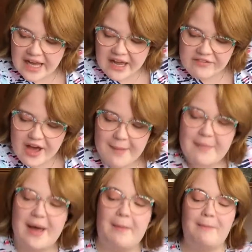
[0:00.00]
I've got
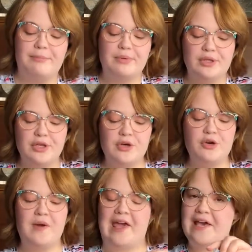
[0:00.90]
my
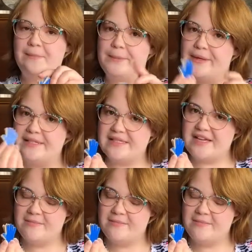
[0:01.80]
blue handprints